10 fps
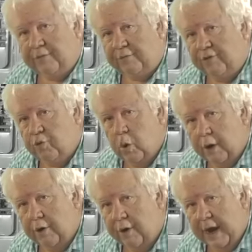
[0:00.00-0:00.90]
of
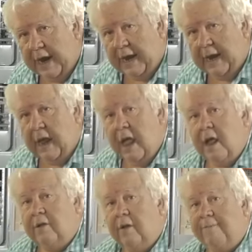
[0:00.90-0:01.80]
280
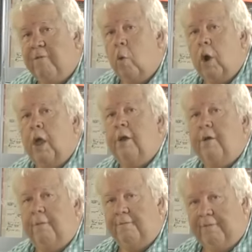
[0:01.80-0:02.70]
to
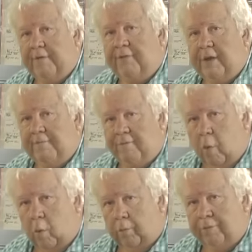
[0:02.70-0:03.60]
450
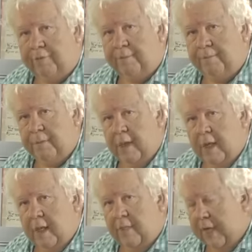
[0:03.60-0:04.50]
volts
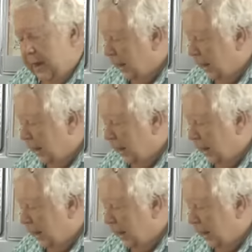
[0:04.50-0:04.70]
that